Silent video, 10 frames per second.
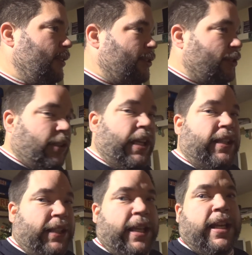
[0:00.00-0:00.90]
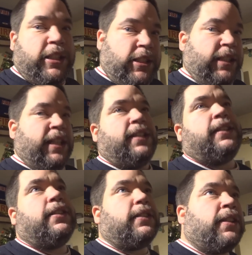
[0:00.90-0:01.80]
It's just getting the cash
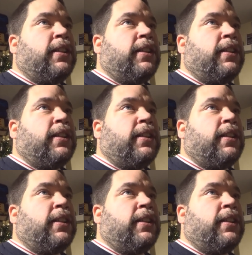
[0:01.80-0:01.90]
together.